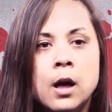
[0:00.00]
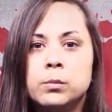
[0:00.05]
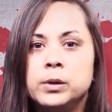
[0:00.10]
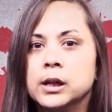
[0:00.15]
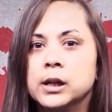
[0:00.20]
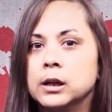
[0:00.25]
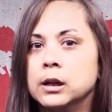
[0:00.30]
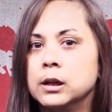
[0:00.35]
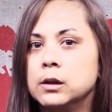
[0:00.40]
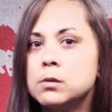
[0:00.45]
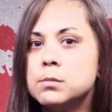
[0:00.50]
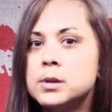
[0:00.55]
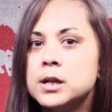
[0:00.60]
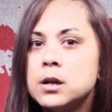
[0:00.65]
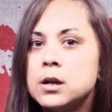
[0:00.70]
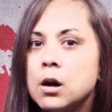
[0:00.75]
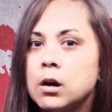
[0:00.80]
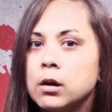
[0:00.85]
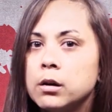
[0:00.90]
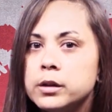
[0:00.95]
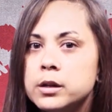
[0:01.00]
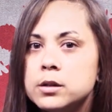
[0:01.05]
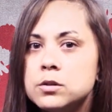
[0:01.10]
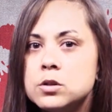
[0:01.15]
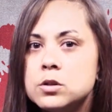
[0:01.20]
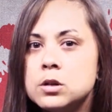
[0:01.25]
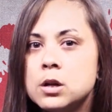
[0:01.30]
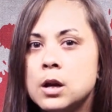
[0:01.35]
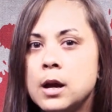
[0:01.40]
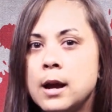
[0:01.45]
We get a little bit of
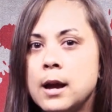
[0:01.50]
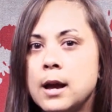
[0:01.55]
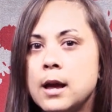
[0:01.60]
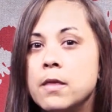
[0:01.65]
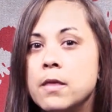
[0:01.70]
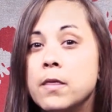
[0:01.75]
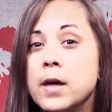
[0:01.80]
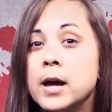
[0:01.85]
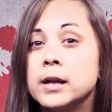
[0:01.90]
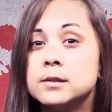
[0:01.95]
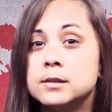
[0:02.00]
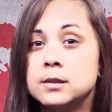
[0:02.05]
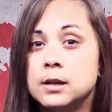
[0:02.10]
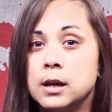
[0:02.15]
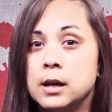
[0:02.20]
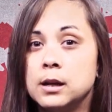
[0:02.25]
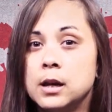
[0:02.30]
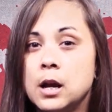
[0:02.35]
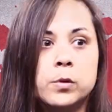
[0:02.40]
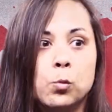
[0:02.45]
carnage, and that's it,